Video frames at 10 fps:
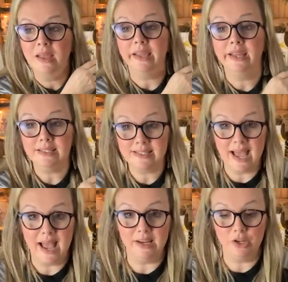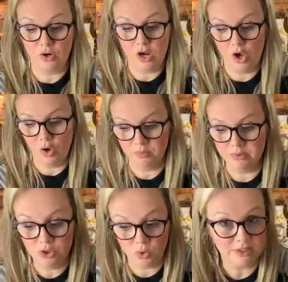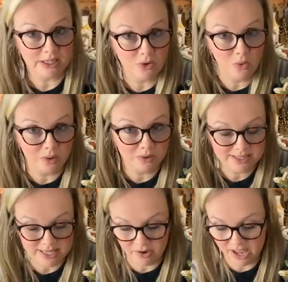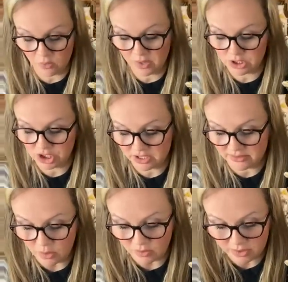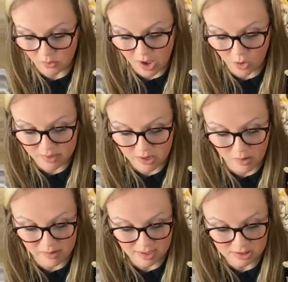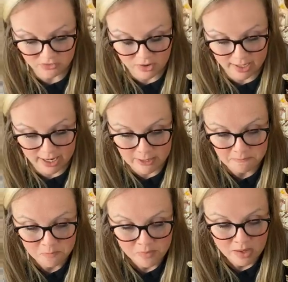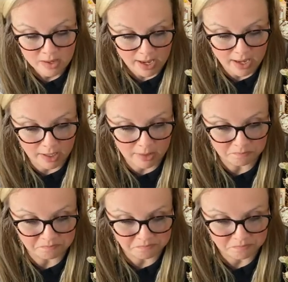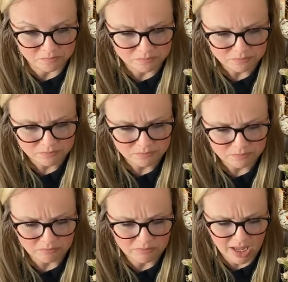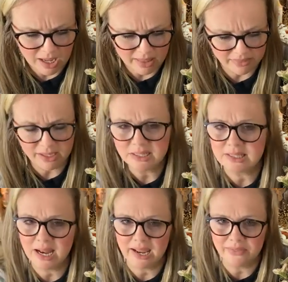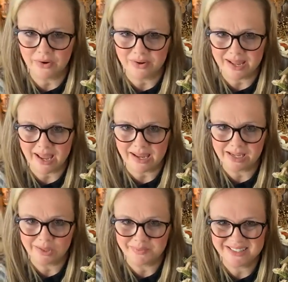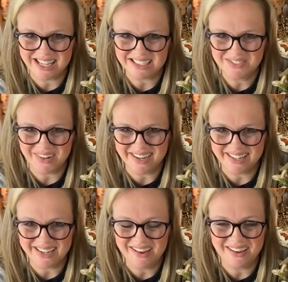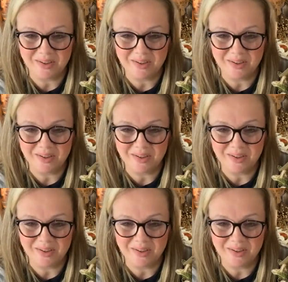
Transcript: inside your home door decor. So I can't wait to share that with you. I'll be on next Friday. I think it's at 8:30 a.m. next Friday